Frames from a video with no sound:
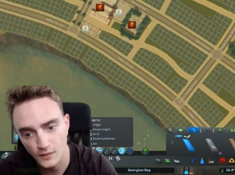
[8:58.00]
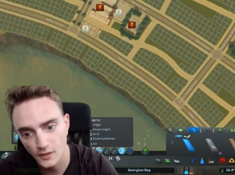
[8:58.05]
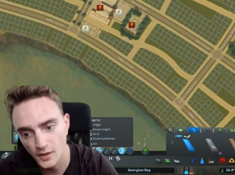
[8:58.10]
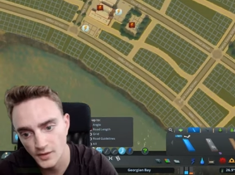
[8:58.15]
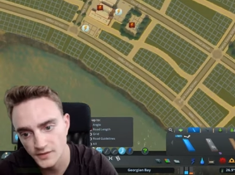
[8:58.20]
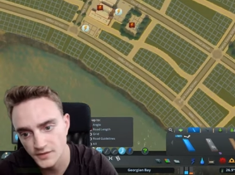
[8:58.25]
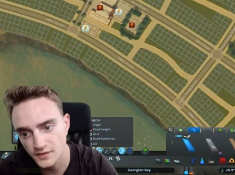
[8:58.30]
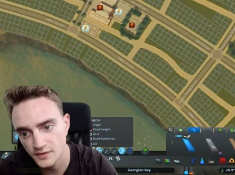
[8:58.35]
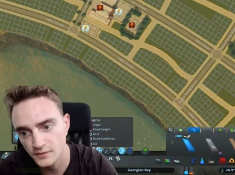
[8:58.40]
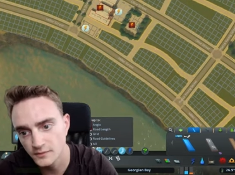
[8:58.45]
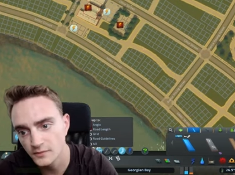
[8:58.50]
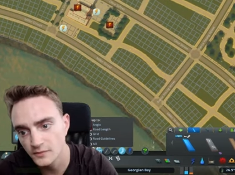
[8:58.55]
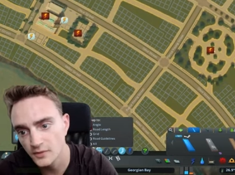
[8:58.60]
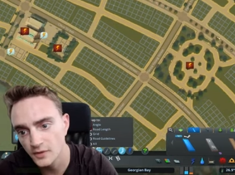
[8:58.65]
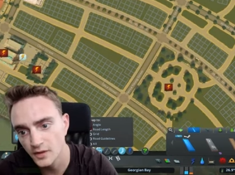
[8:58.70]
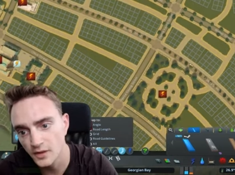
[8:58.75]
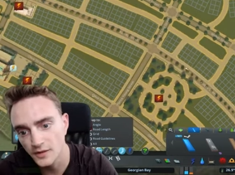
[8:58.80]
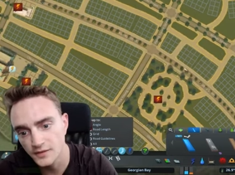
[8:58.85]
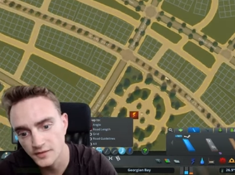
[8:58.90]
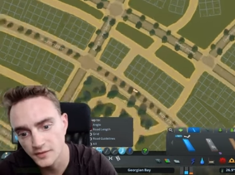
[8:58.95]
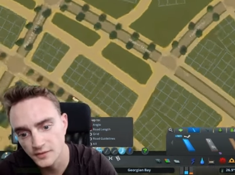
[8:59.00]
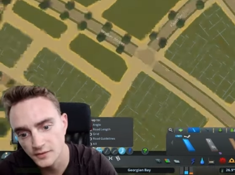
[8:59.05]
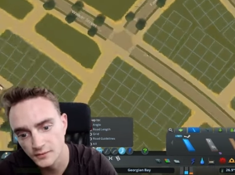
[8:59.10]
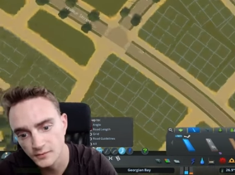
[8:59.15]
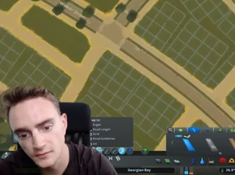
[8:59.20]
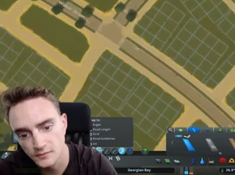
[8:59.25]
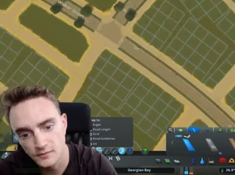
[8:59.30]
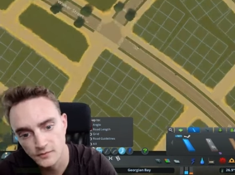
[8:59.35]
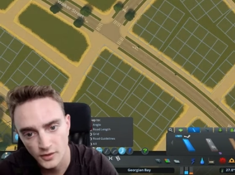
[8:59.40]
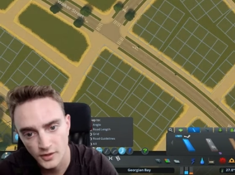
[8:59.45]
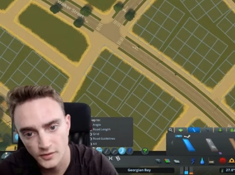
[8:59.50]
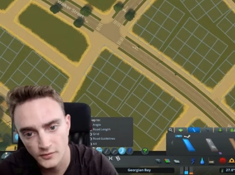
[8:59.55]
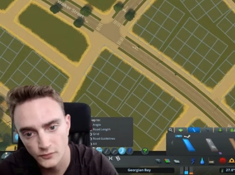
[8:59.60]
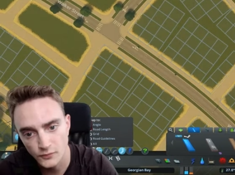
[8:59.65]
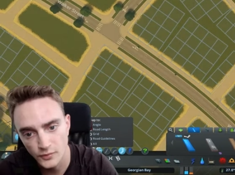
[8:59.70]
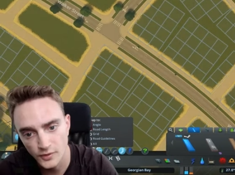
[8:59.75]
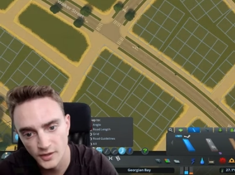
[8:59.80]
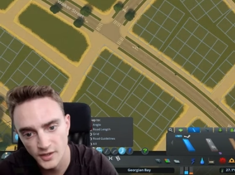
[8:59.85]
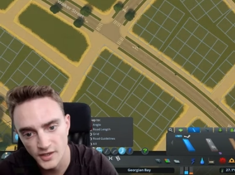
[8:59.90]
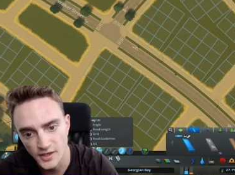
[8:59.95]
Awesome, awesome. Looking
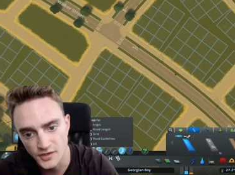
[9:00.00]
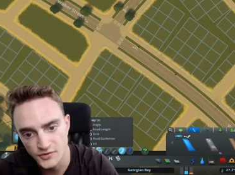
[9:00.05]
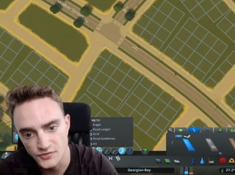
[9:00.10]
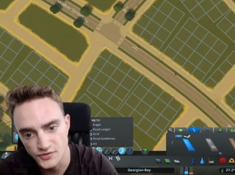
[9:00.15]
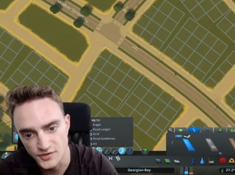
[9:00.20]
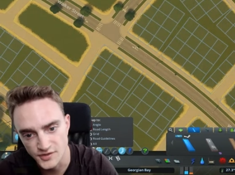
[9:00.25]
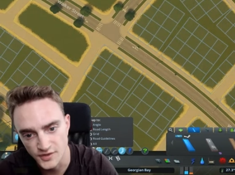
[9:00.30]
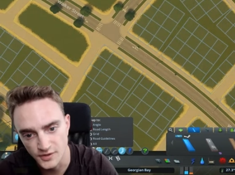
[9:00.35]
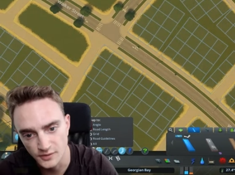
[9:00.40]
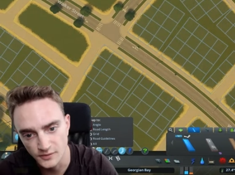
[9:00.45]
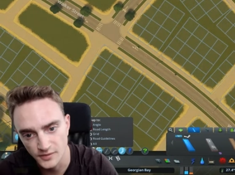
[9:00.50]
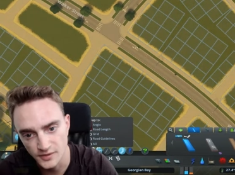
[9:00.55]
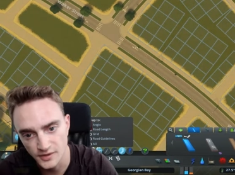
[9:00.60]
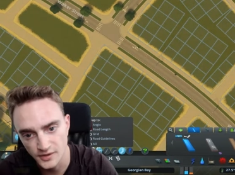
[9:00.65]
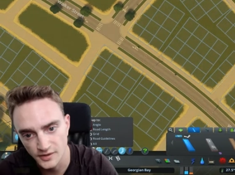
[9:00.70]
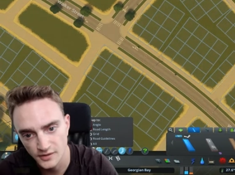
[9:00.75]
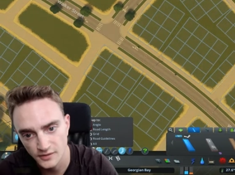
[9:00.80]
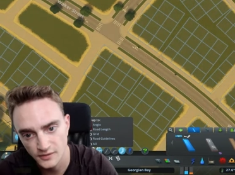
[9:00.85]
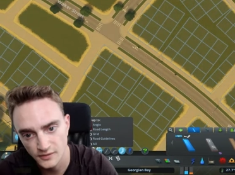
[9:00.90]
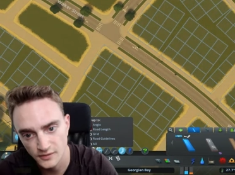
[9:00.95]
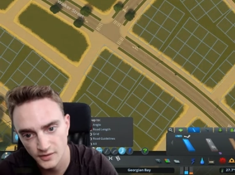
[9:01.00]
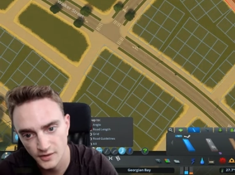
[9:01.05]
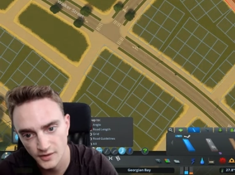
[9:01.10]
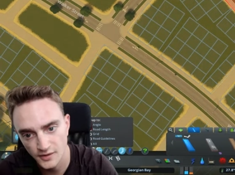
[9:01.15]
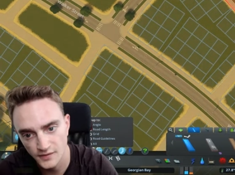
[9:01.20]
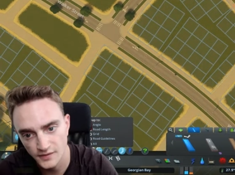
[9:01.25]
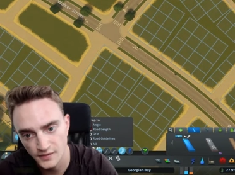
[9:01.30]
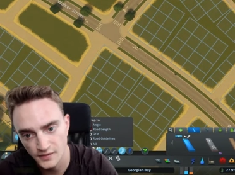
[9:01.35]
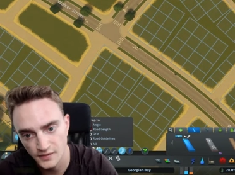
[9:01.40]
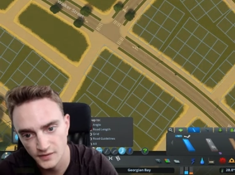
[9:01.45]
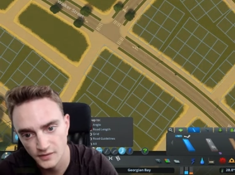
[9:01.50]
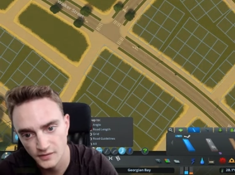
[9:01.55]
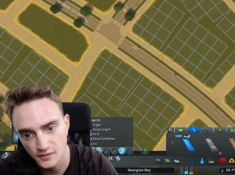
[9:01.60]
really interesting over here, honestly.